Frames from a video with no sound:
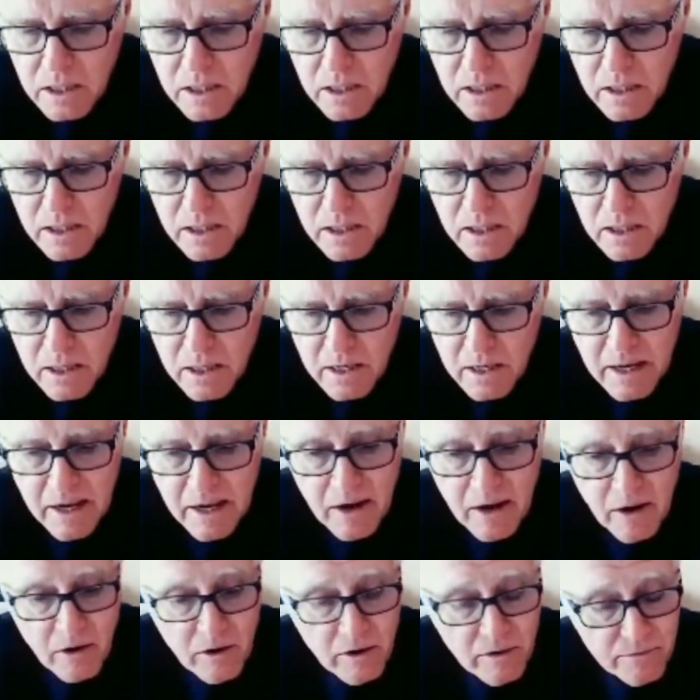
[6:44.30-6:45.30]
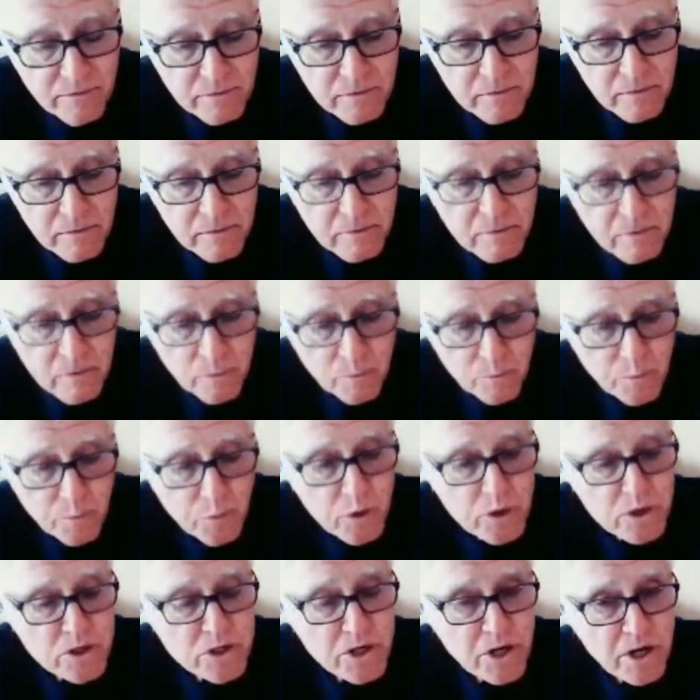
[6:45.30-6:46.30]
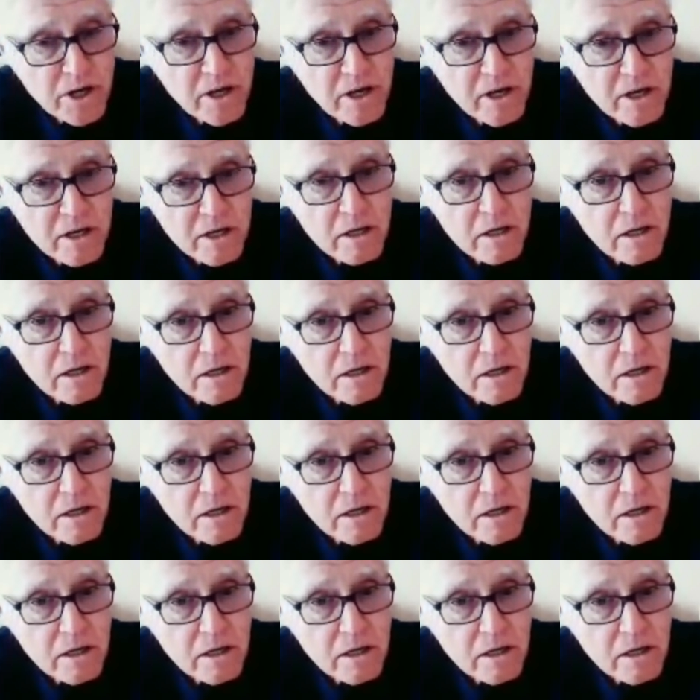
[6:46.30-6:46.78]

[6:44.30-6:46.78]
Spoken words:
our pushing it